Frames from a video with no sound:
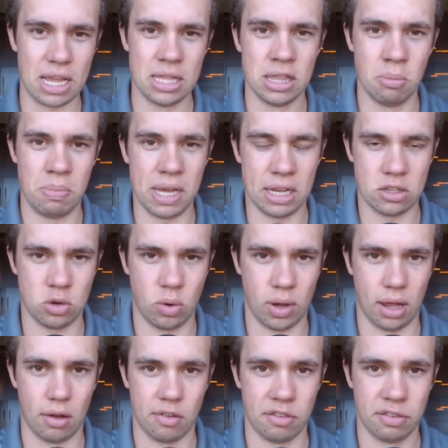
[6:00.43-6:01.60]
in the Big
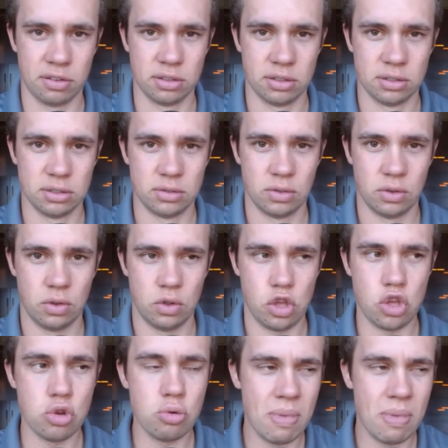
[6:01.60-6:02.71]
twelve, you